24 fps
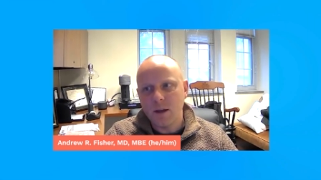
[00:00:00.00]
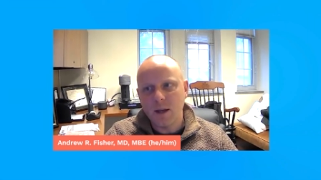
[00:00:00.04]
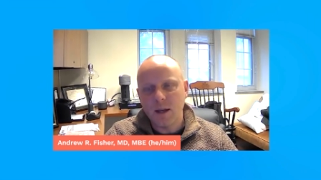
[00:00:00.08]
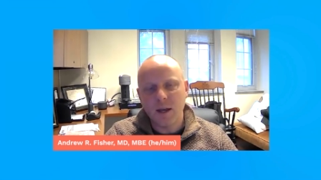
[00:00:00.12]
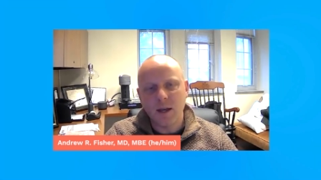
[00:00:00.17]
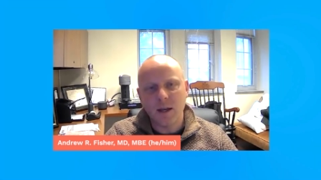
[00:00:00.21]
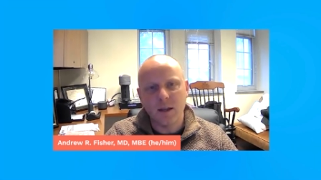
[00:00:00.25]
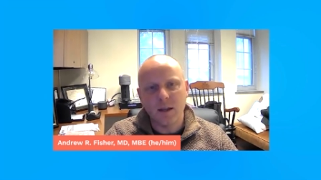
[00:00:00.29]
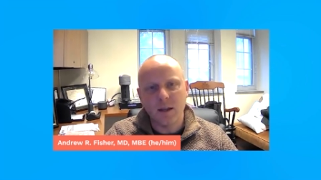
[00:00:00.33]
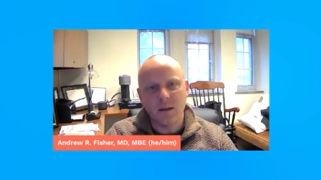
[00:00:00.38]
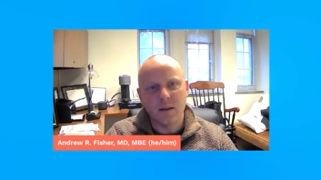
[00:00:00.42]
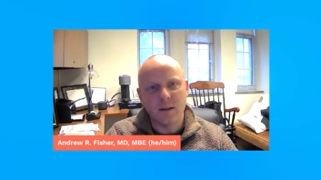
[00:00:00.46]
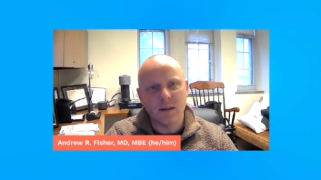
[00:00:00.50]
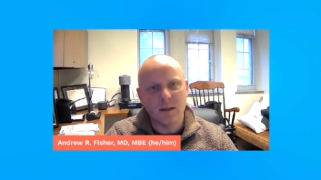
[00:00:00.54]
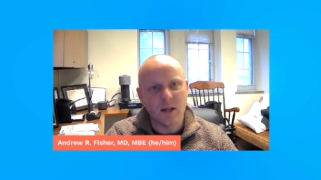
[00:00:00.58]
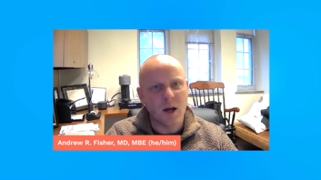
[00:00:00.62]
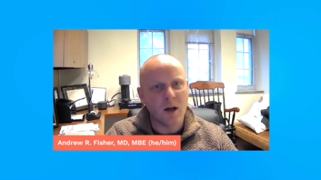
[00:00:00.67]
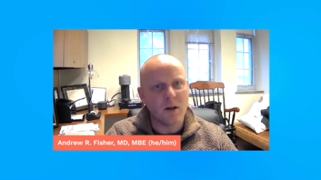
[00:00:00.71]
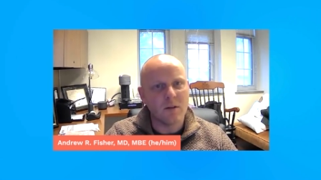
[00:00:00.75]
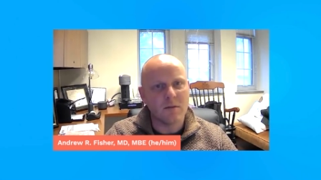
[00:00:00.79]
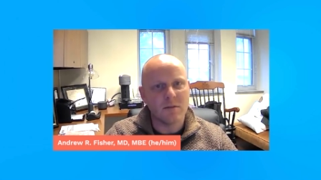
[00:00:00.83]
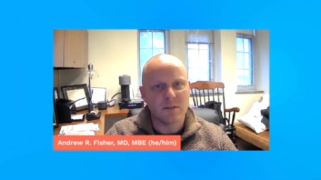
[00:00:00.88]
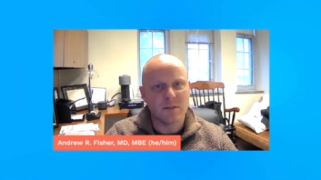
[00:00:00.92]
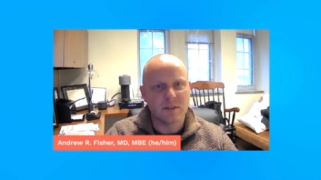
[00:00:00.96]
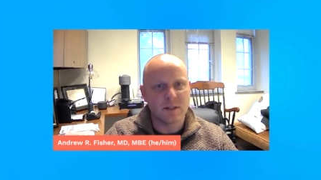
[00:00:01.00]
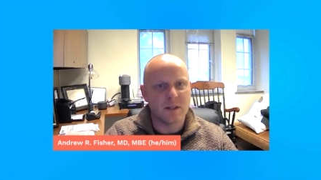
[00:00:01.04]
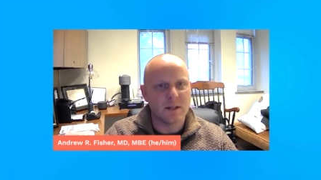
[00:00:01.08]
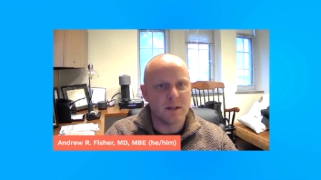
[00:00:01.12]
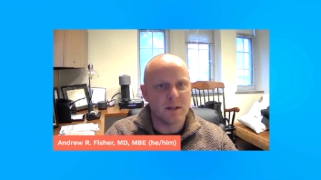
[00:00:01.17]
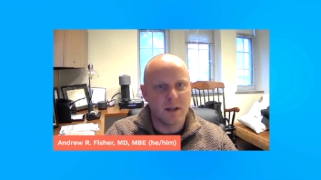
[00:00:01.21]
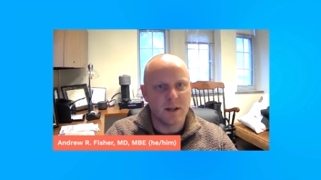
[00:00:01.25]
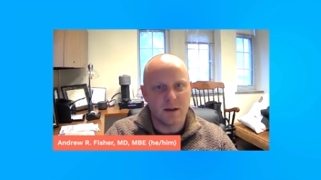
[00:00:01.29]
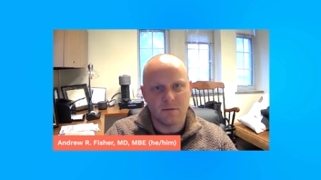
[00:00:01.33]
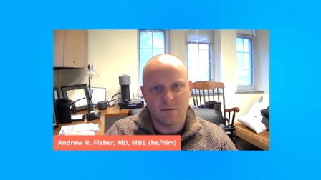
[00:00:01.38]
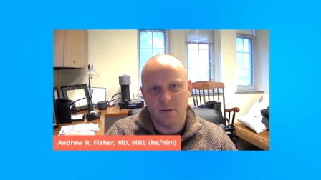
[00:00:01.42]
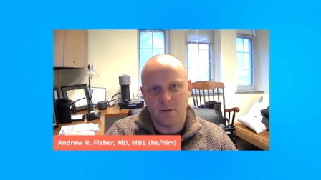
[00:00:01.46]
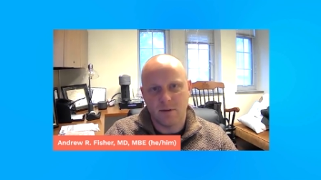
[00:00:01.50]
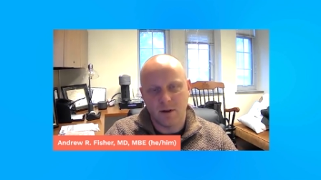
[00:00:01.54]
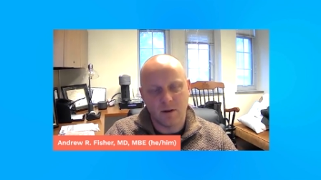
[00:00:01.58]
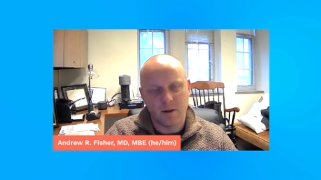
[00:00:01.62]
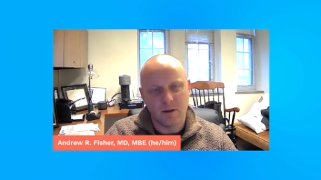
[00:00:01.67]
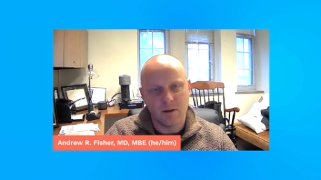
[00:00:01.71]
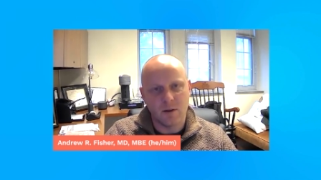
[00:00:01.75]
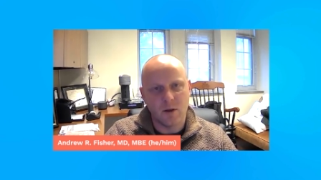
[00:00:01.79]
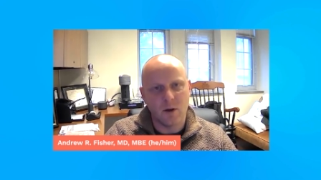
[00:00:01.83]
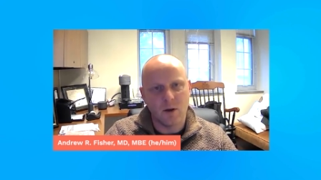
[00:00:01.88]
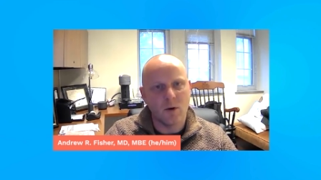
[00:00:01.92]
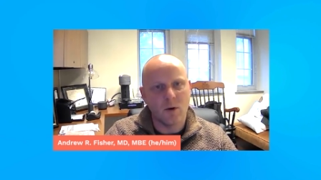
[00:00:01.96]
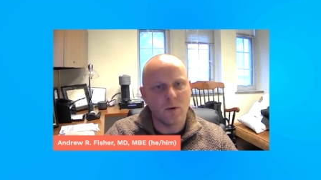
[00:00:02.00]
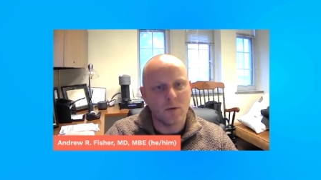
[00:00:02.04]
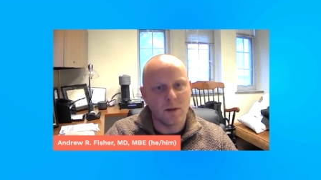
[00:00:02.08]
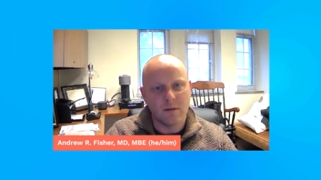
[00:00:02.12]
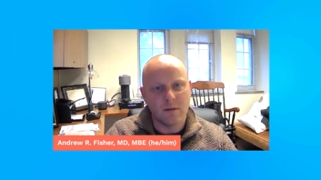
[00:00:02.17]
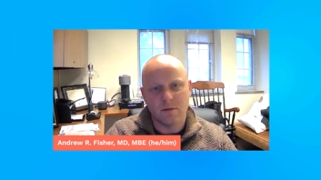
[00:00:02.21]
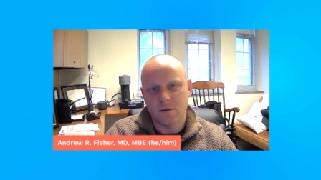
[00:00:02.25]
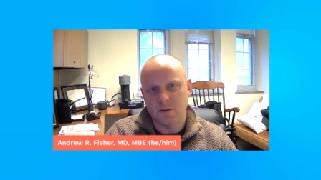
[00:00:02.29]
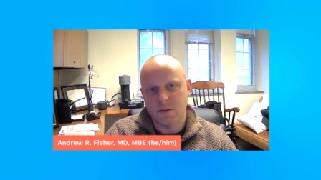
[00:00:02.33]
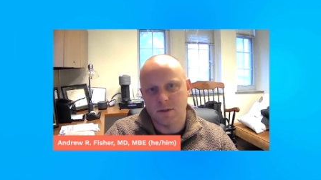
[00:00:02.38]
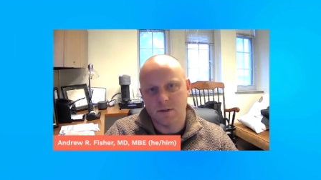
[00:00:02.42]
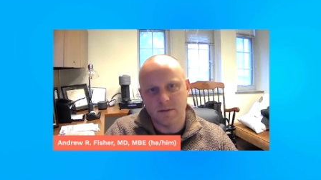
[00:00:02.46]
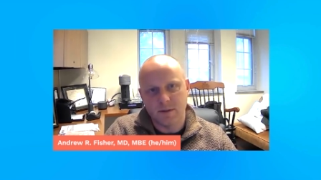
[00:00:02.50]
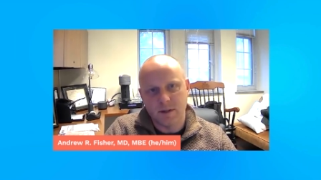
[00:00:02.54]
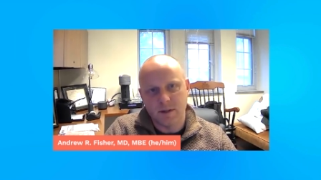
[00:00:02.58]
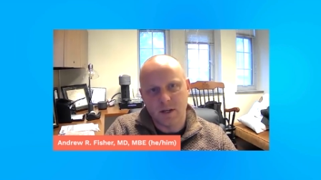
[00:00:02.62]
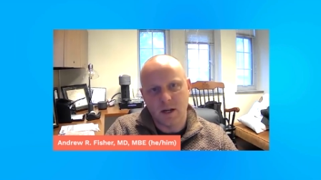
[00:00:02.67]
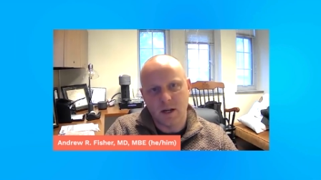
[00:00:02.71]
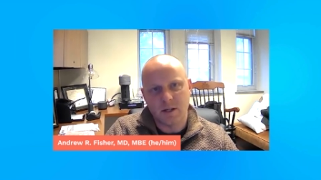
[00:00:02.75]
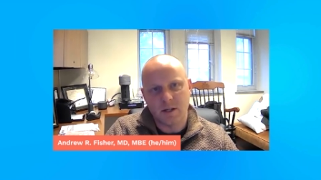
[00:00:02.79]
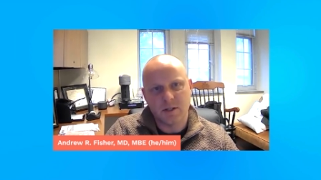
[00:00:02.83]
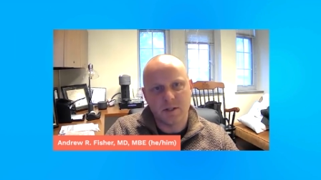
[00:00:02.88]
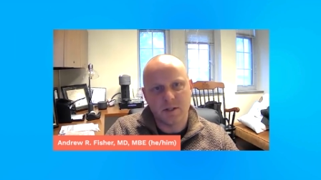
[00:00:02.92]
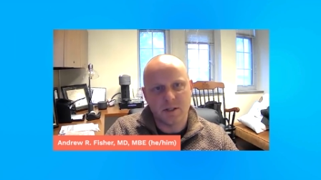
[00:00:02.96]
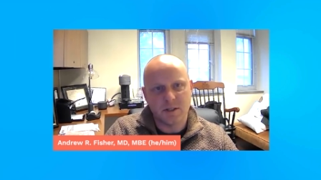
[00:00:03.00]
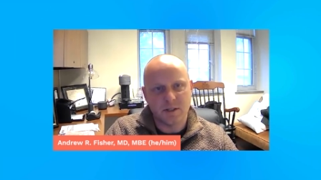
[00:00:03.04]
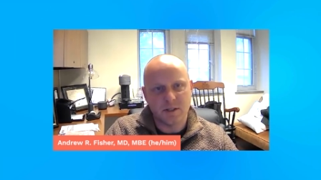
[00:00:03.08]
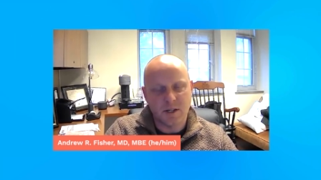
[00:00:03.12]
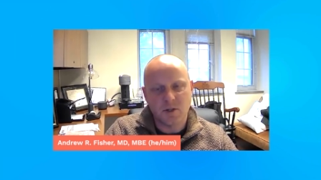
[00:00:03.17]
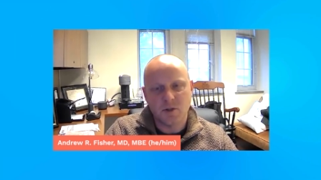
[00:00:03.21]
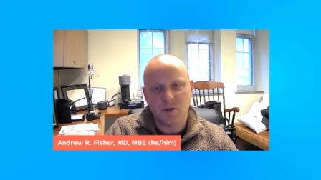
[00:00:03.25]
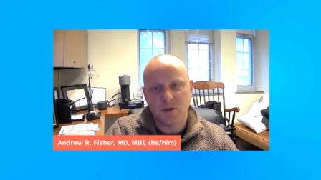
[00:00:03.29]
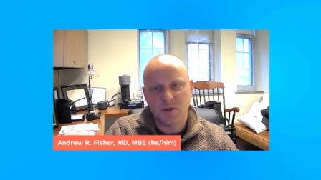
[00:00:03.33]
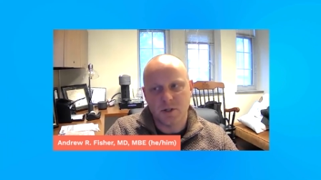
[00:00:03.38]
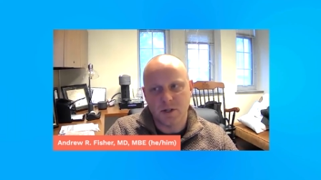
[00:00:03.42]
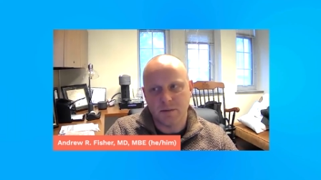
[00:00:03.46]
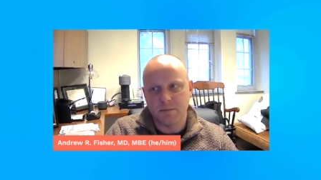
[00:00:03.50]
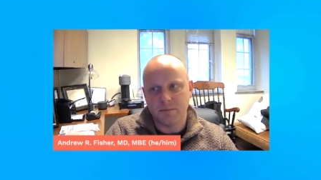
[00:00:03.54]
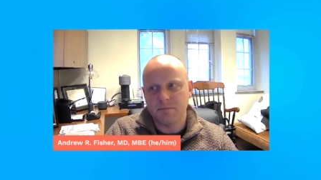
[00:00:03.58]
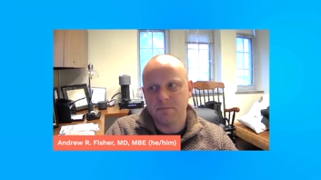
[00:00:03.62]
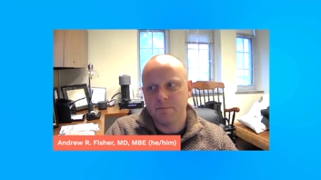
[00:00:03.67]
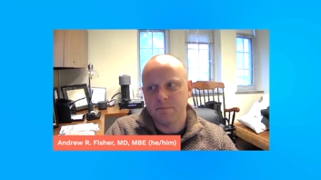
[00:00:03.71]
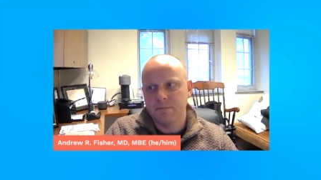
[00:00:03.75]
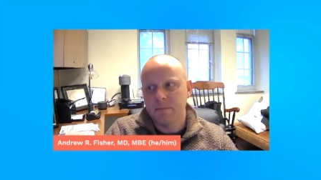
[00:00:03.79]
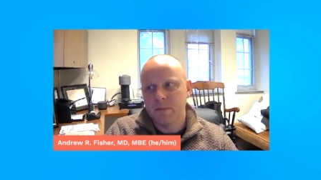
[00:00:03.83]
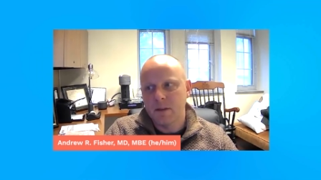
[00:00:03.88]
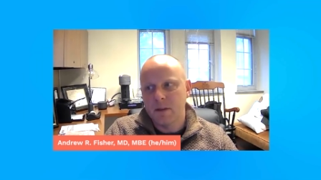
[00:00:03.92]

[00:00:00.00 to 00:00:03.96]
and now all of a sudden have very low levels of endogenous estrogen.